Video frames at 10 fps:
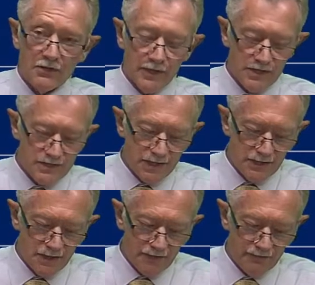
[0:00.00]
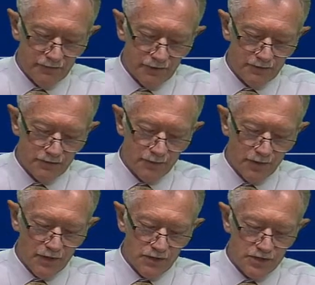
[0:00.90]
The Queensland Government
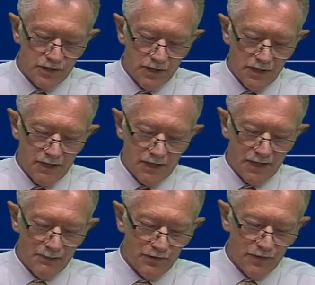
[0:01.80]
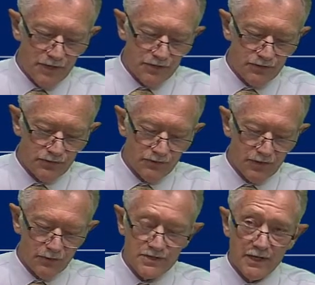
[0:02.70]
approach, in collaboration
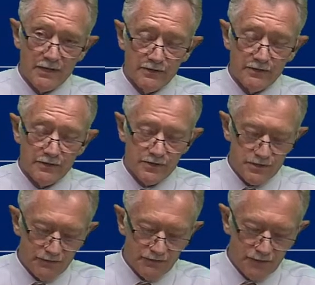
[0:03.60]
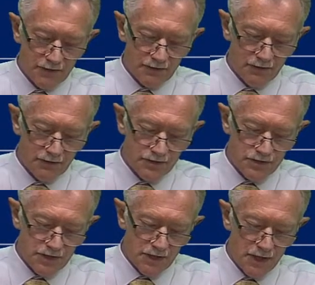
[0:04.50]
with the Queensland University of
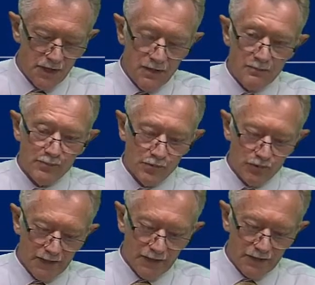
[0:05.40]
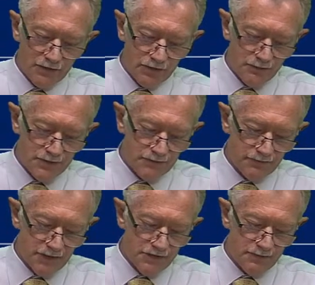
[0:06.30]
Technology, broadly
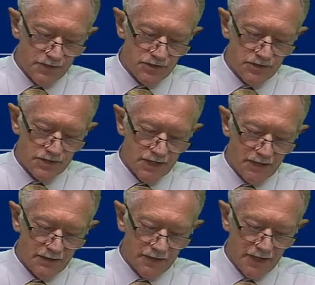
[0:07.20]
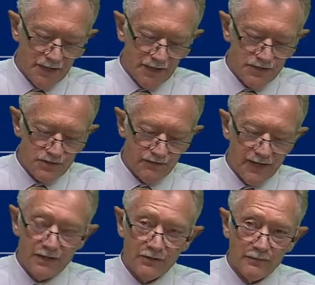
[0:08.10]
groups its measures under the
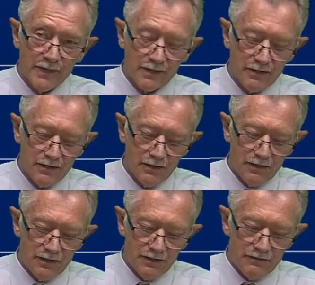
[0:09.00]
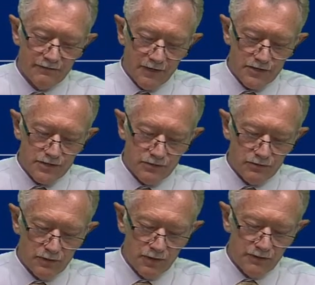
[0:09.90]
headings of economic,
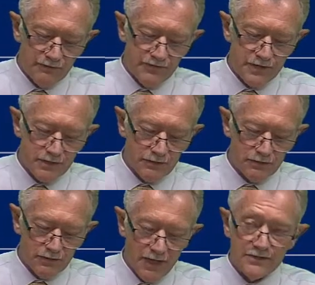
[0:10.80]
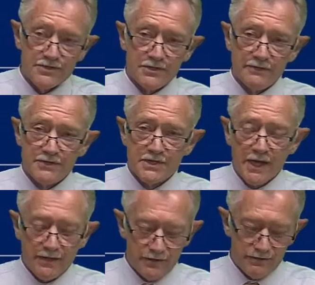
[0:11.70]
functional, physical and
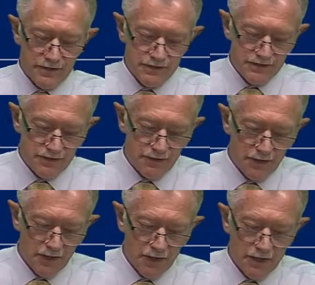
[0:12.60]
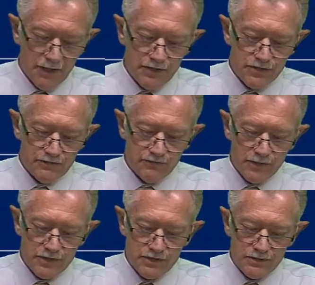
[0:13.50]
service categories,
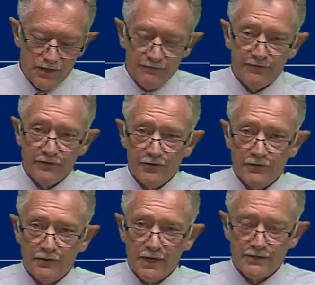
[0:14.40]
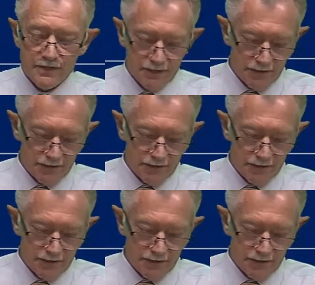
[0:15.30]
each of which are further